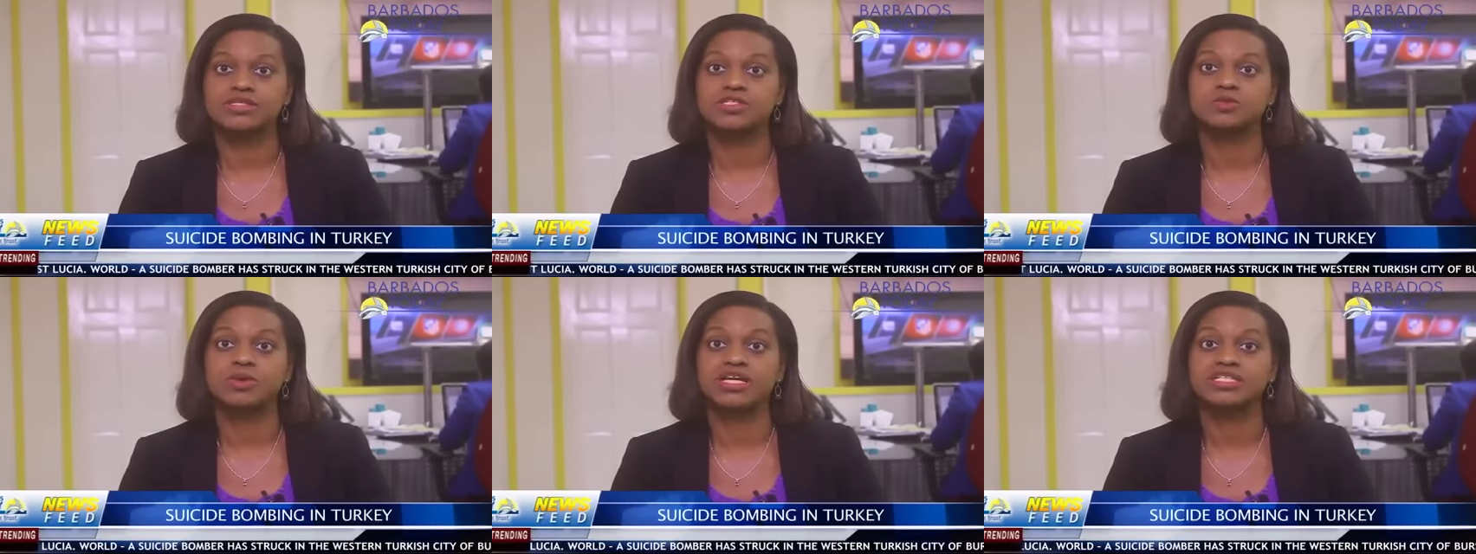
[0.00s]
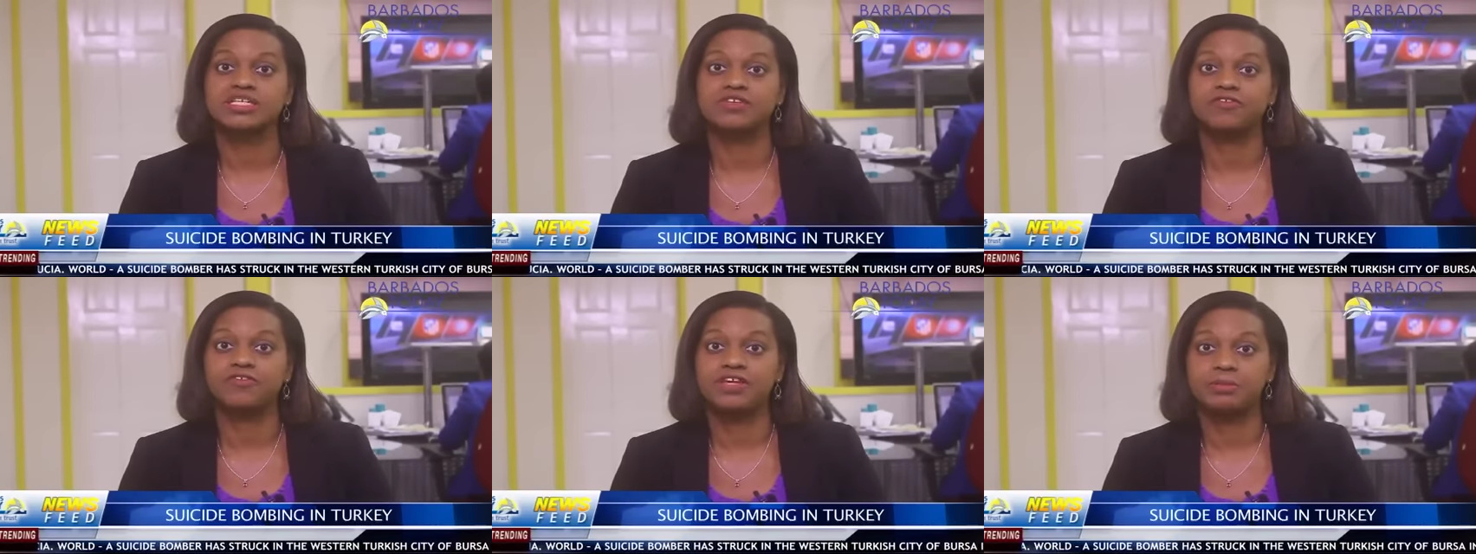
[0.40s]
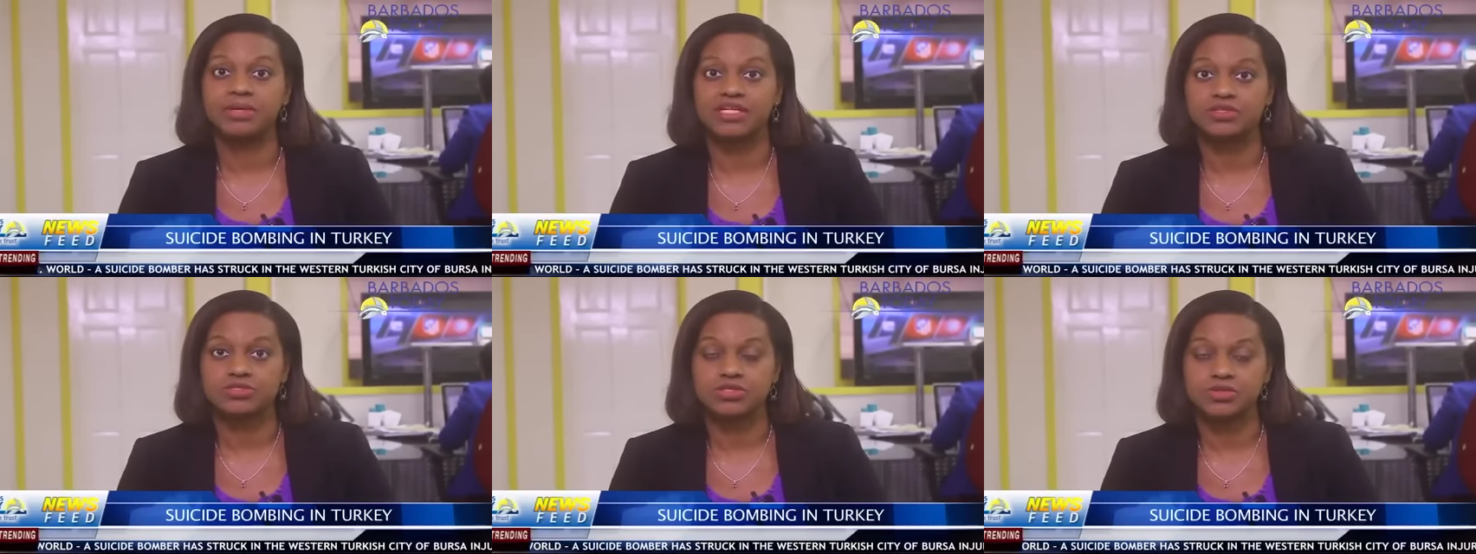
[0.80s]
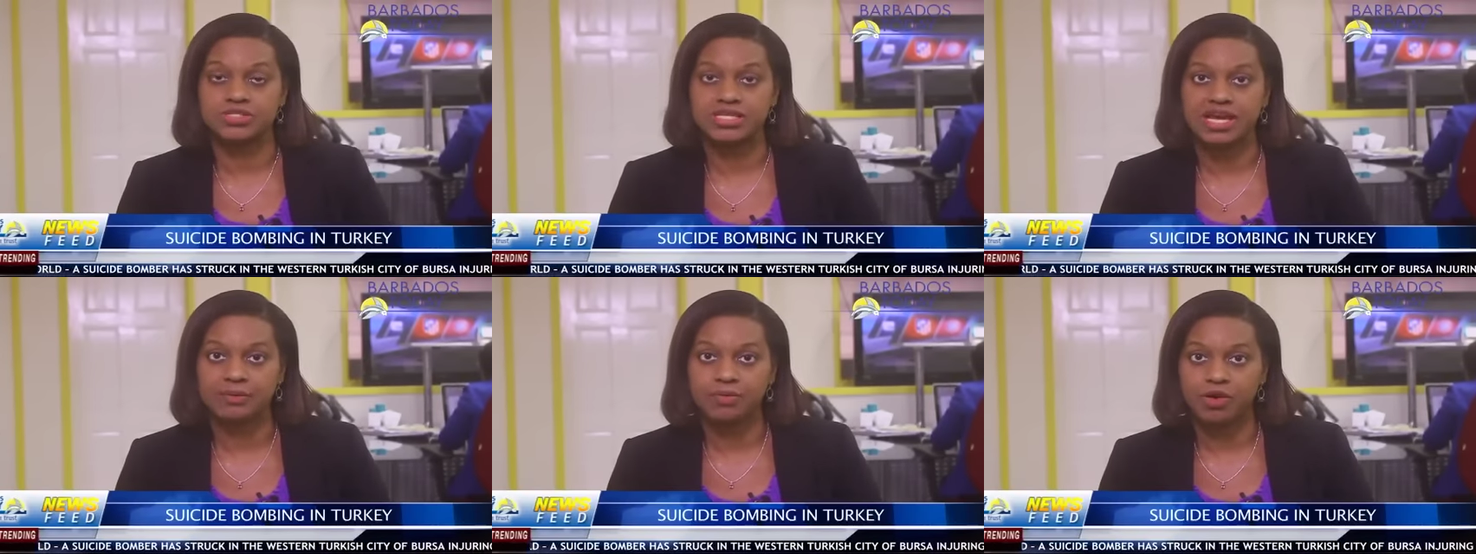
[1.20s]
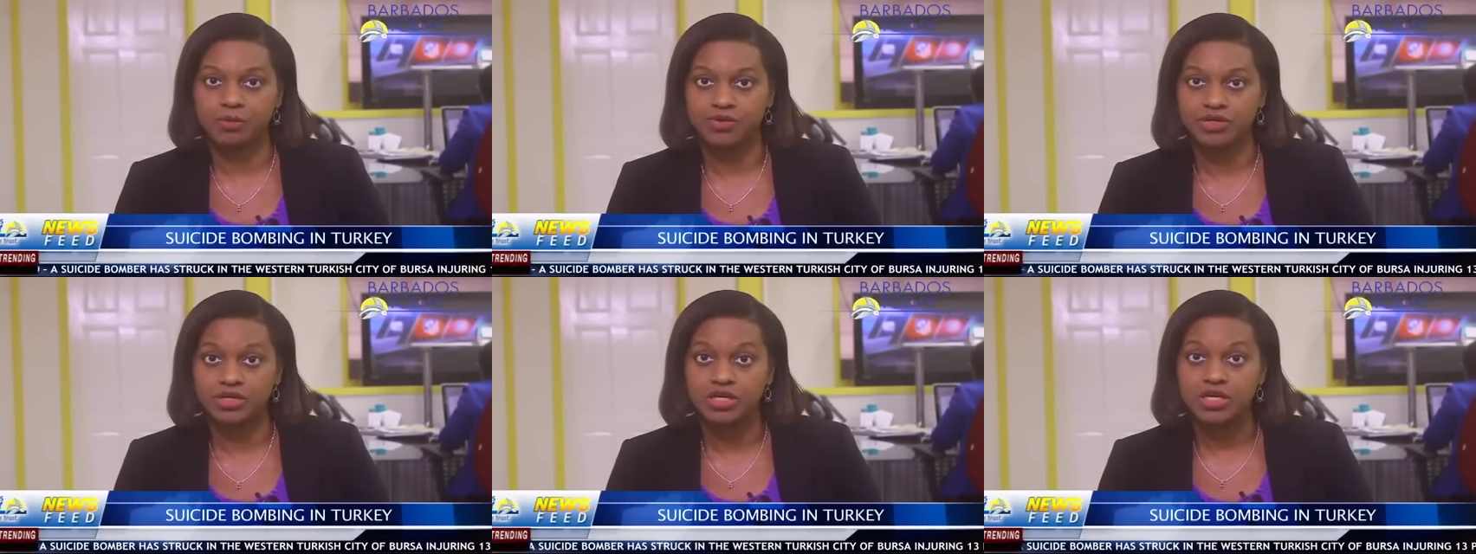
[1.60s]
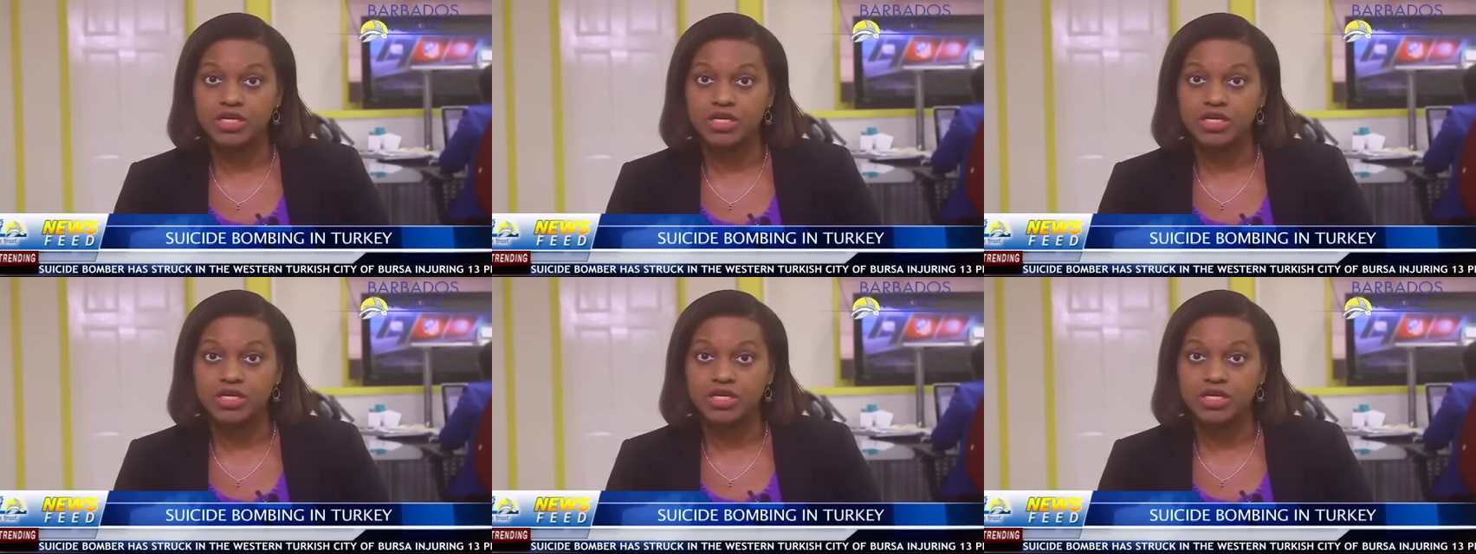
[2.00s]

suspected female suicide bomber.